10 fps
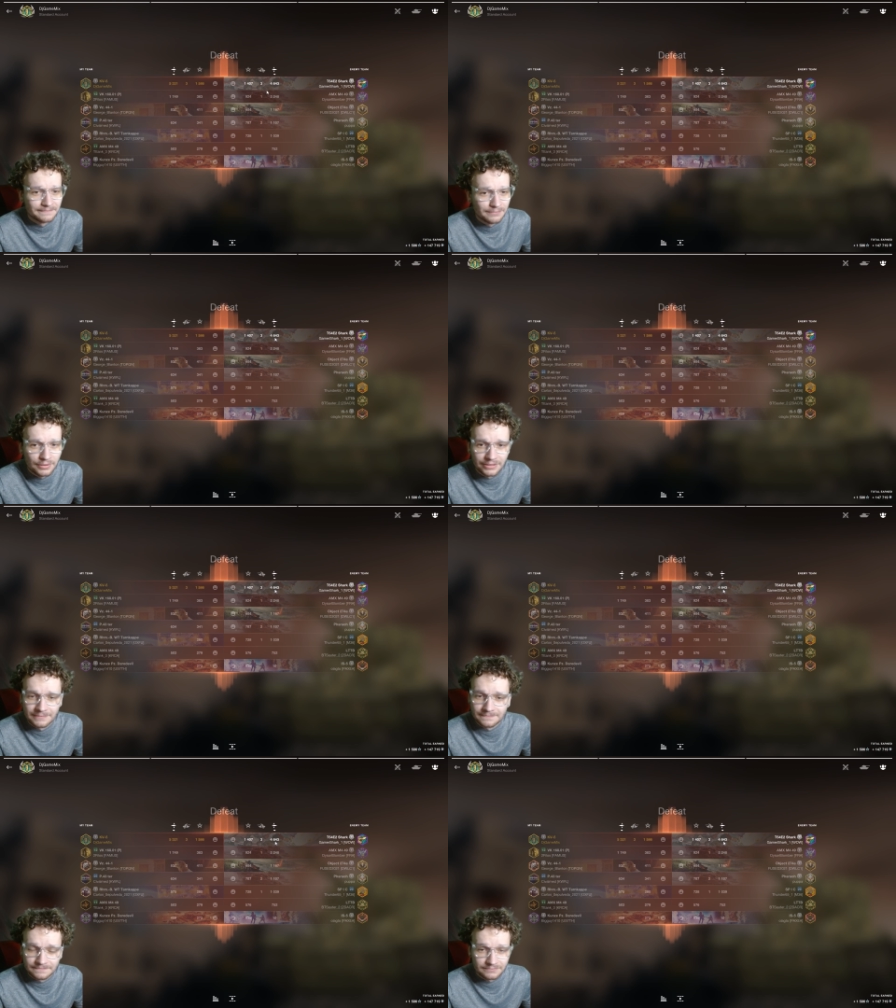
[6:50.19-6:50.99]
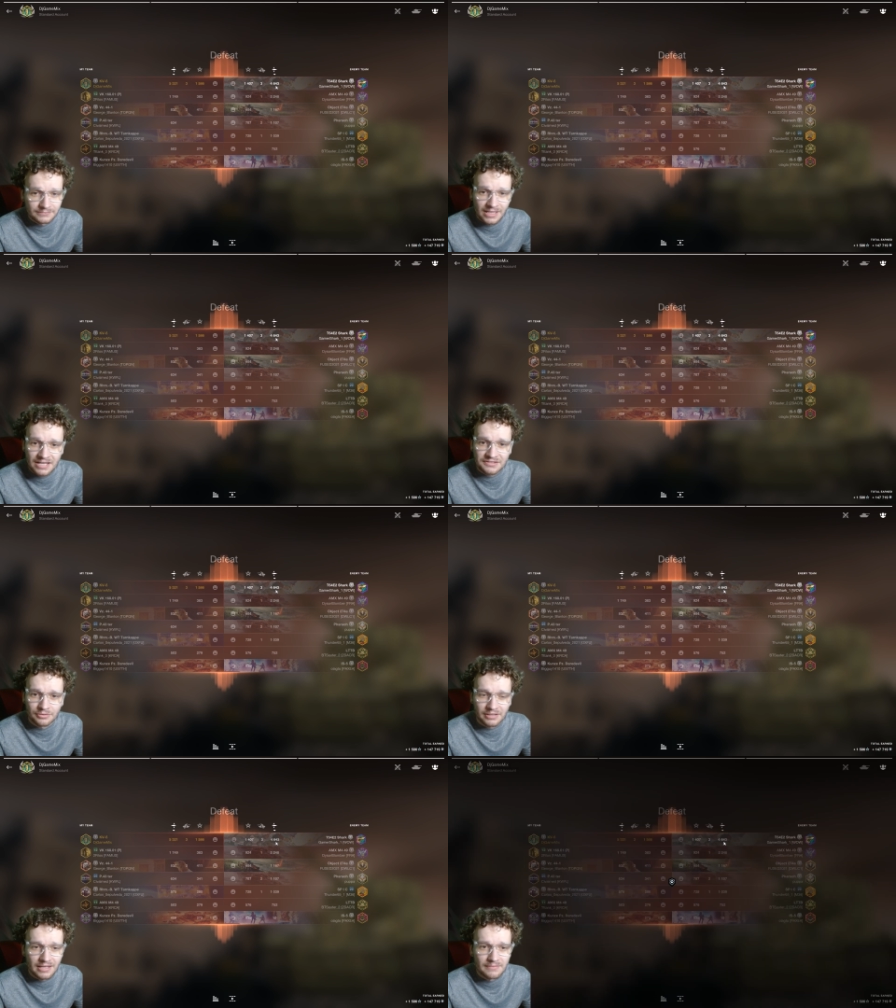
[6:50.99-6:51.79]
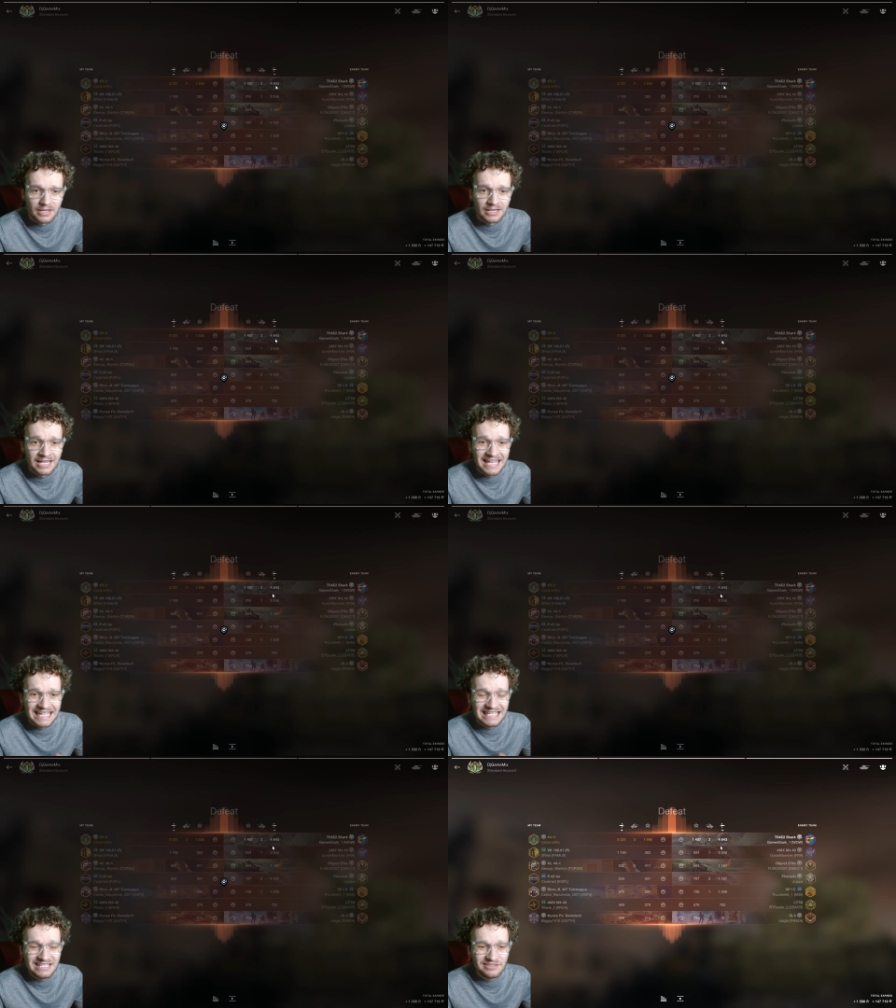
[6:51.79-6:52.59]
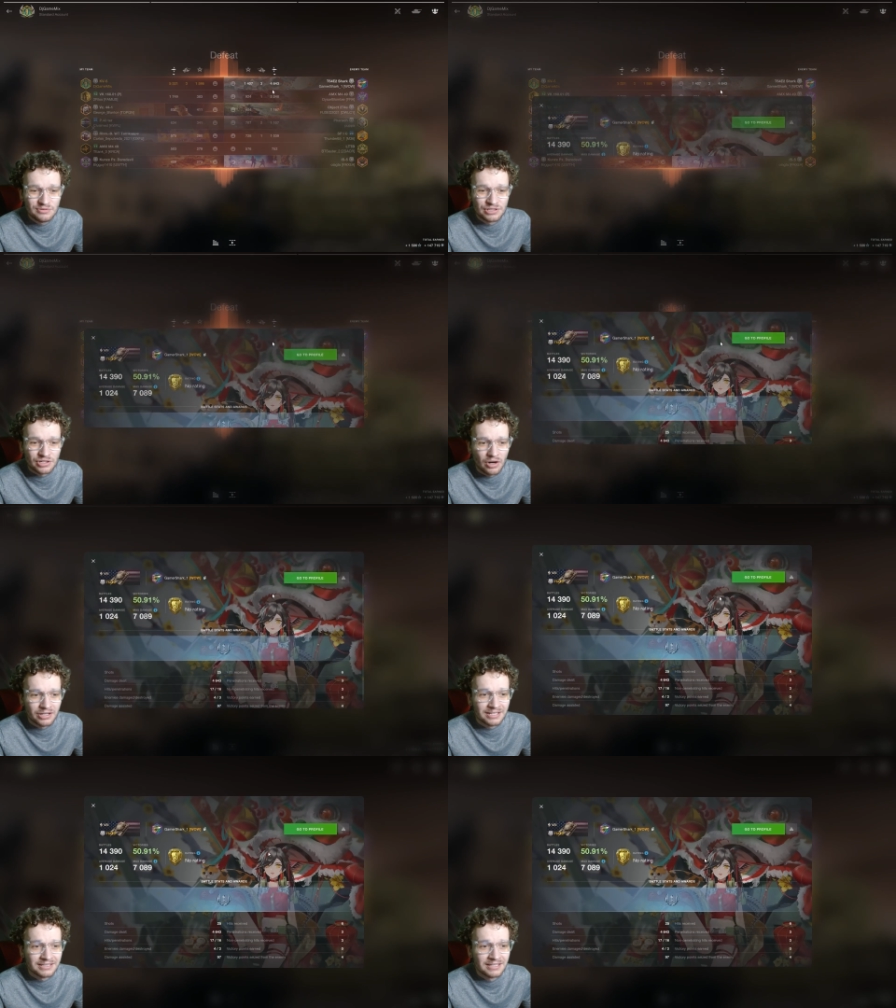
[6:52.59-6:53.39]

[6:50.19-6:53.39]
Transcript: But it's okay, man. E2 Shark,